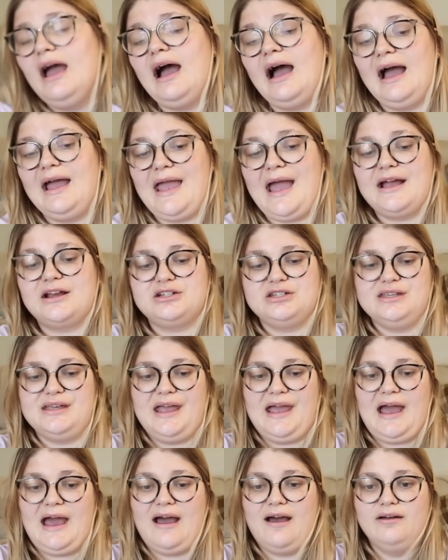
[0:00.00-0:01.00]
I actually
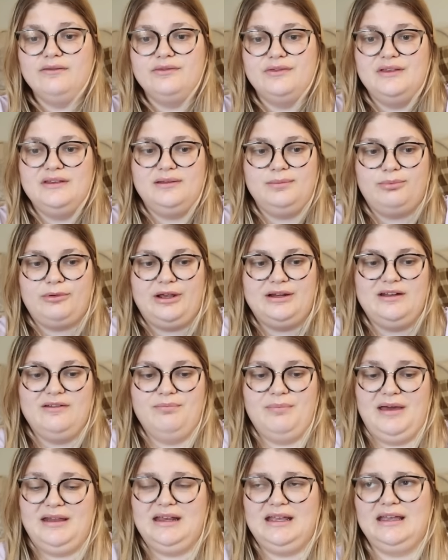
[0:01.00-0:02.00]
have this brand
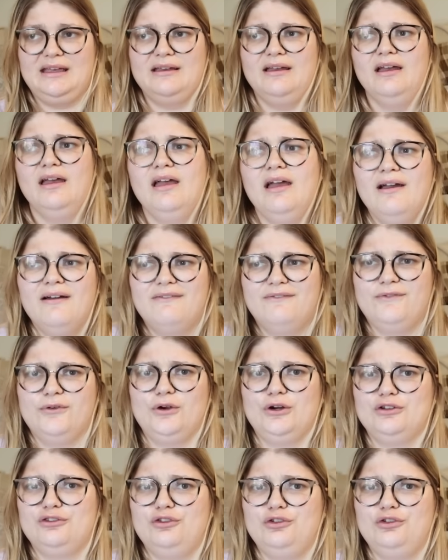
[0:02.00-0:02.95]
of bedding for